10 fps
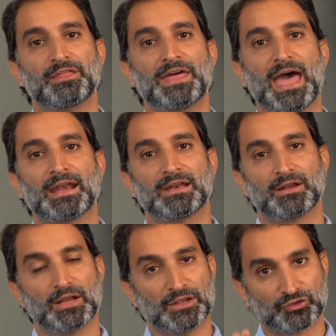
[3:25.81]

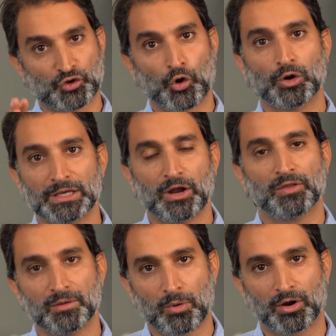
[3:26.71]
that is currently
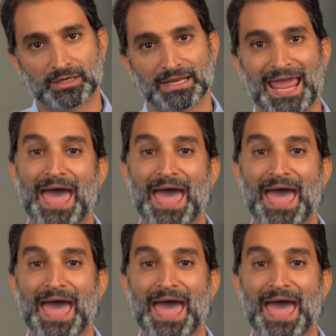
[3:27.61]
on the market